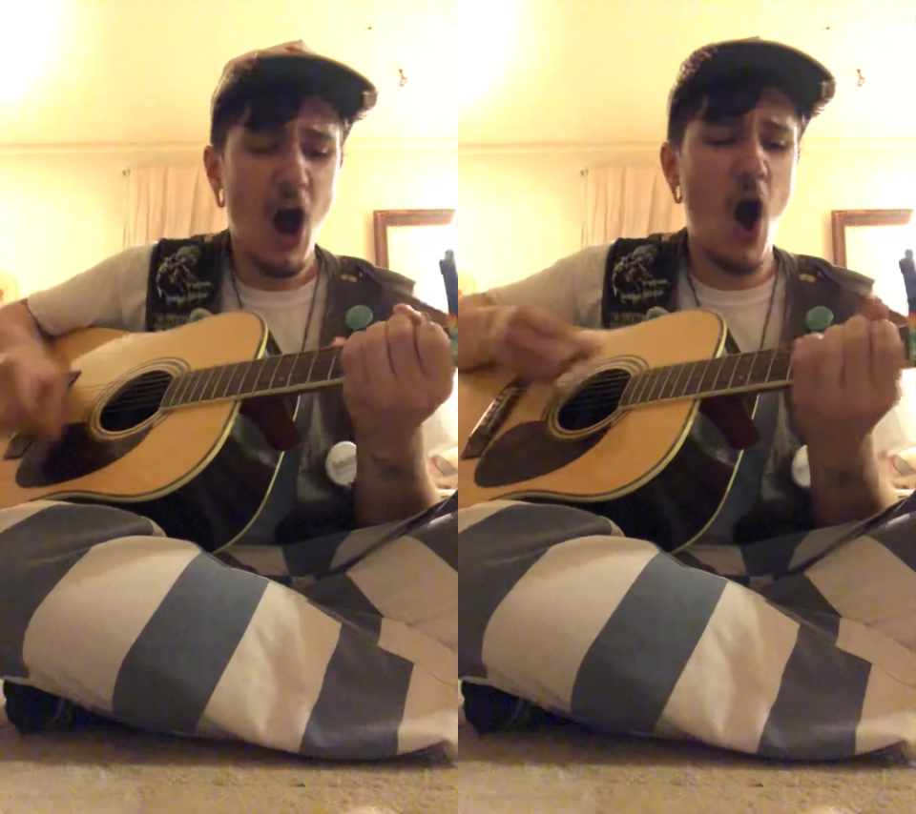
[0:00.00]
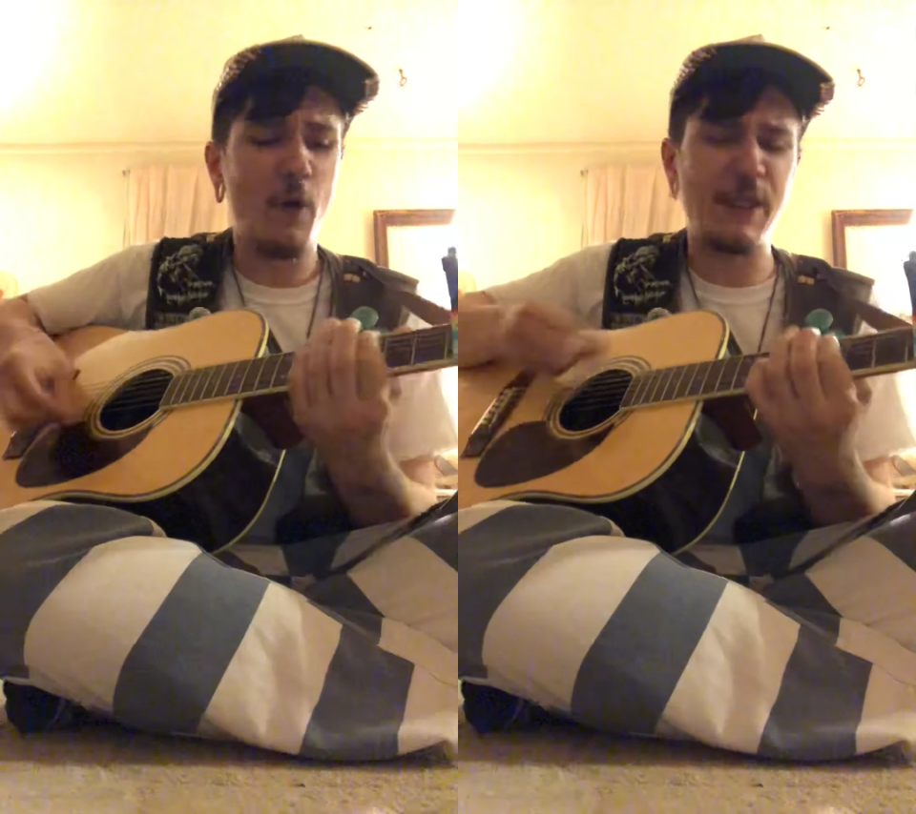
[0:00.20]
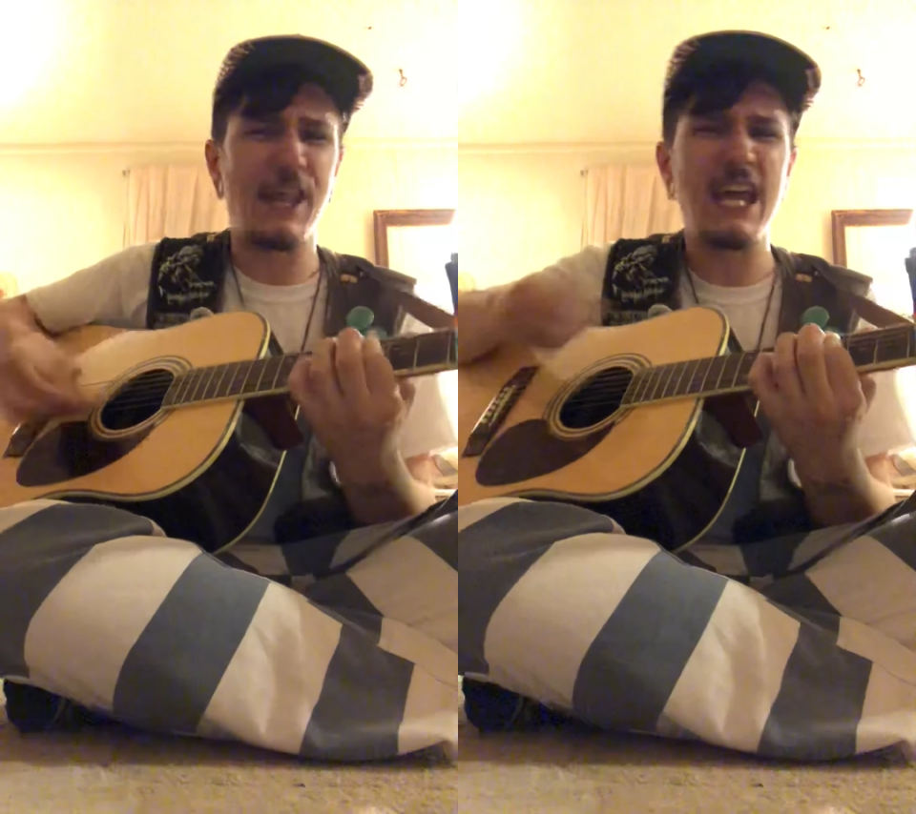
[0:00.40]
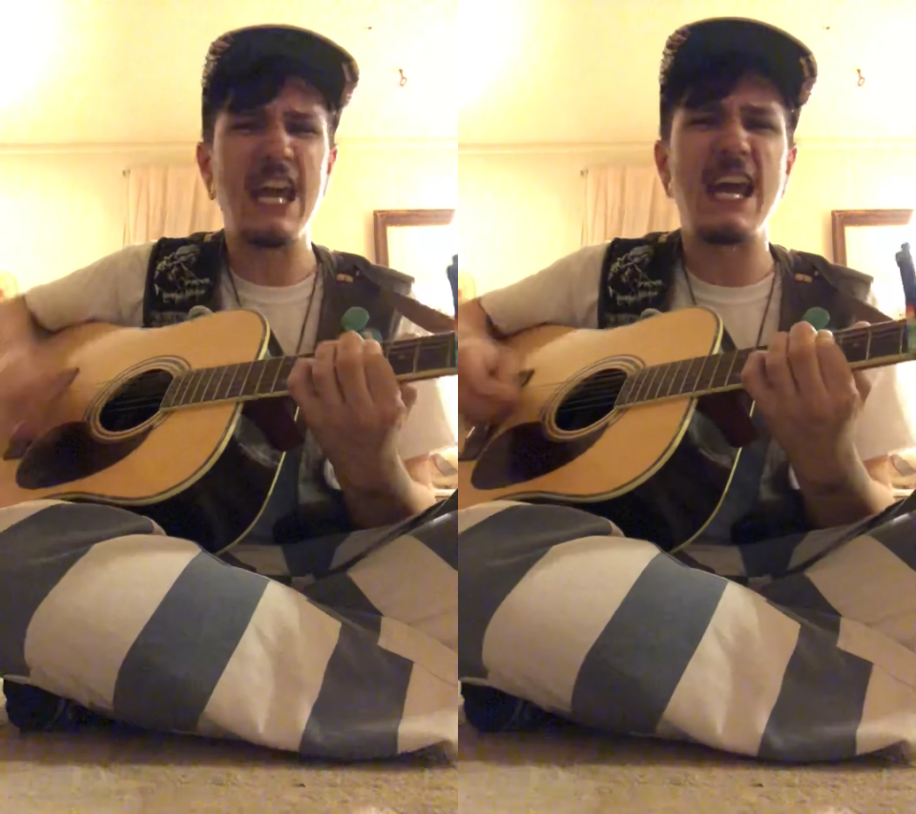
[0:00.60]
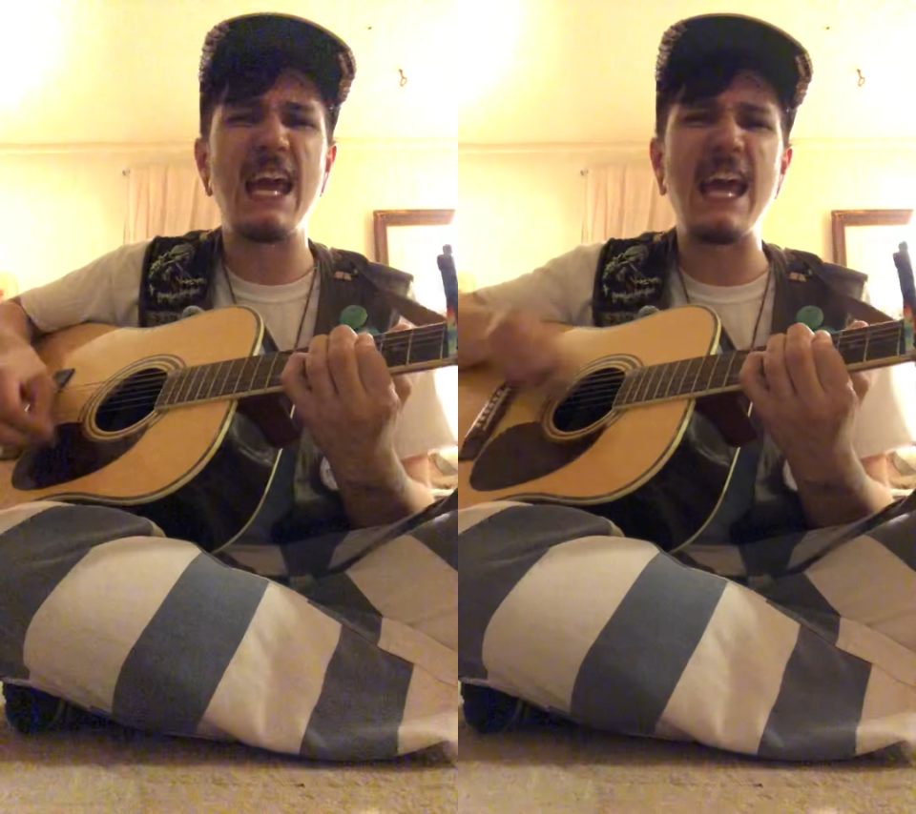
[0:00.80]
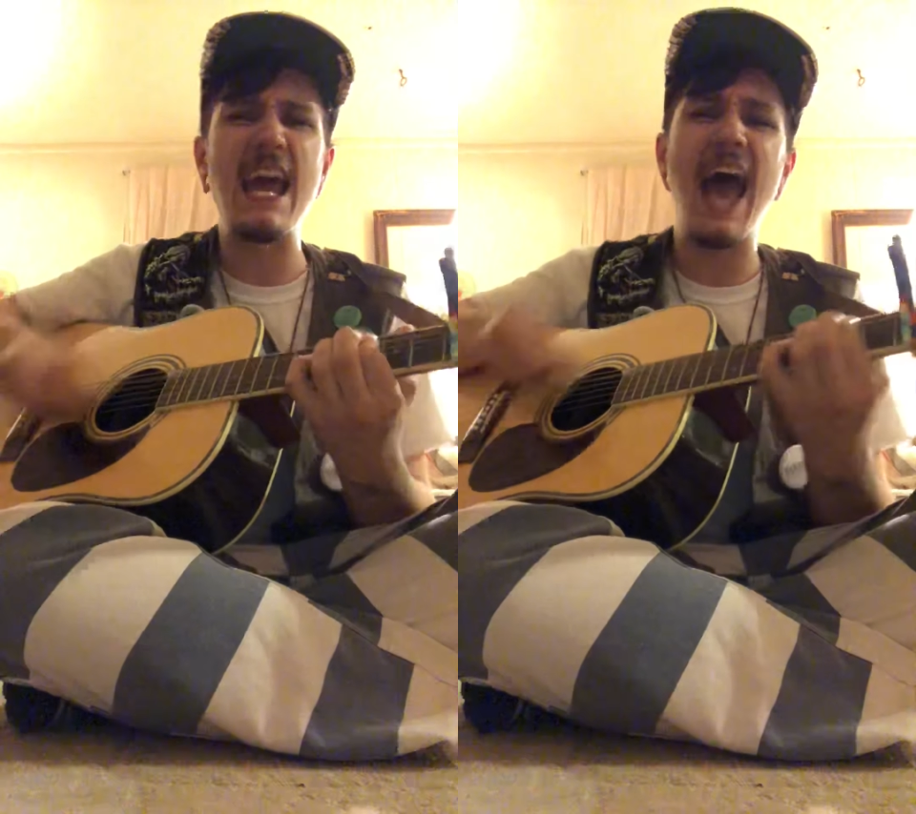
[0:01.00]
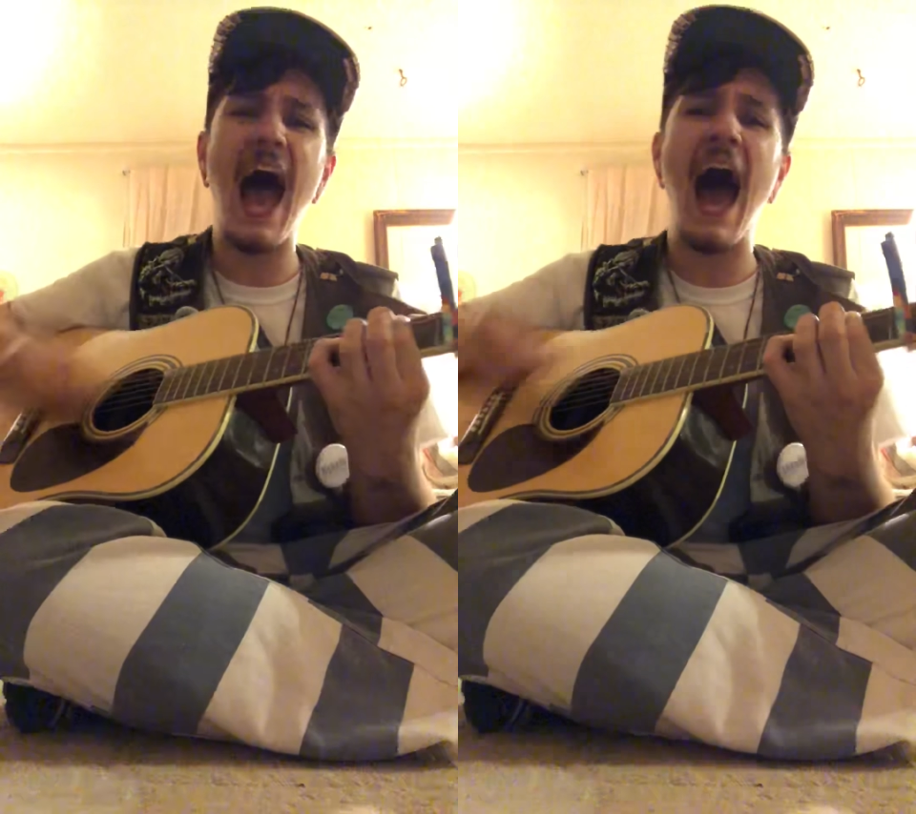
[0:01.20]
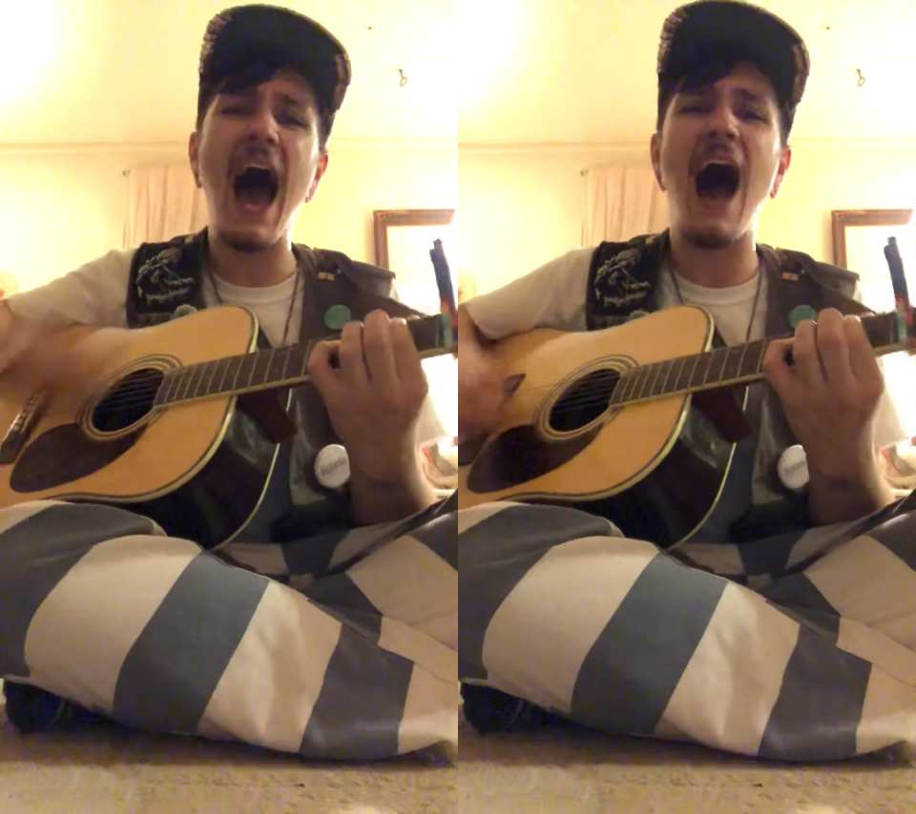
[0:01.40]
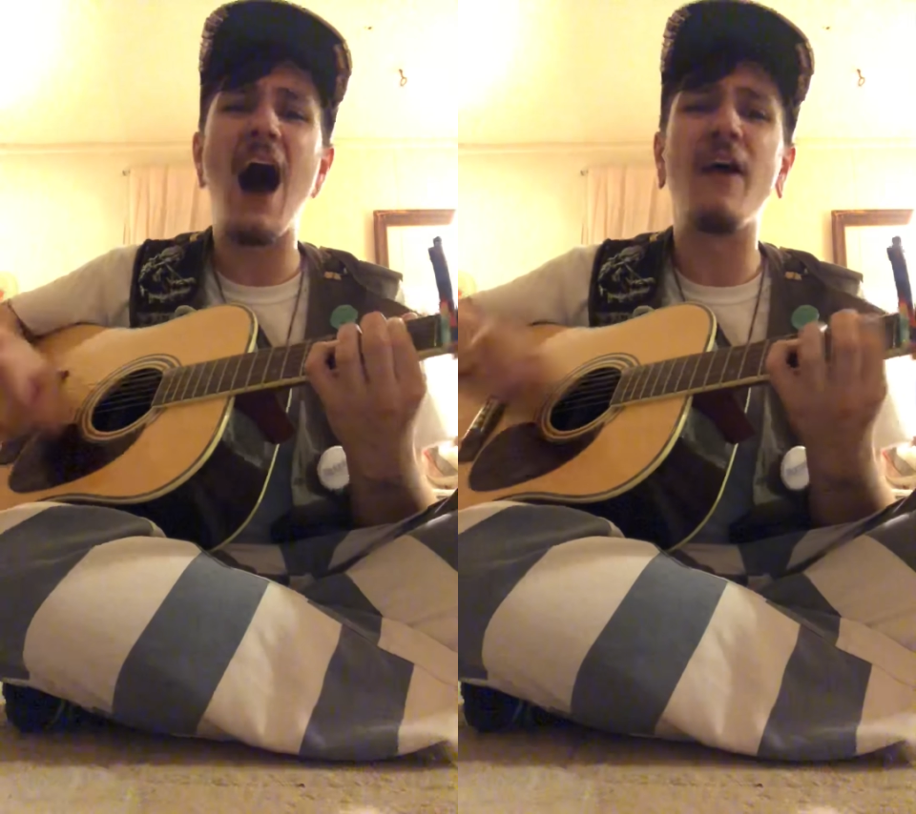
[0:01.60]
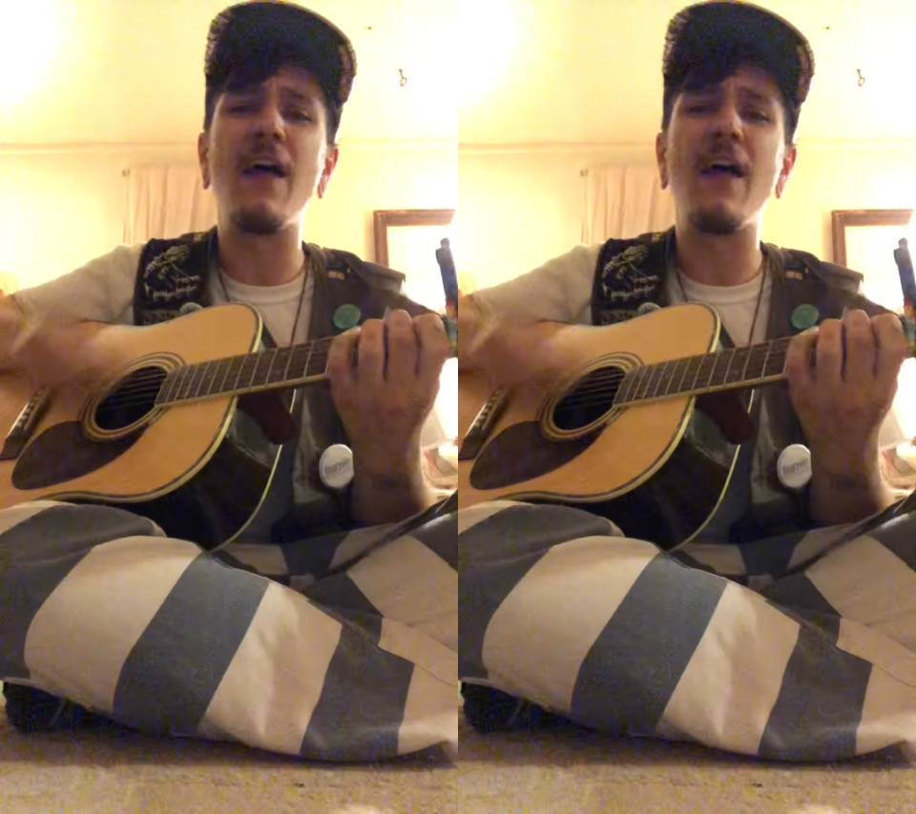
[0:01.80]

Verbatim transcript: Oh, see how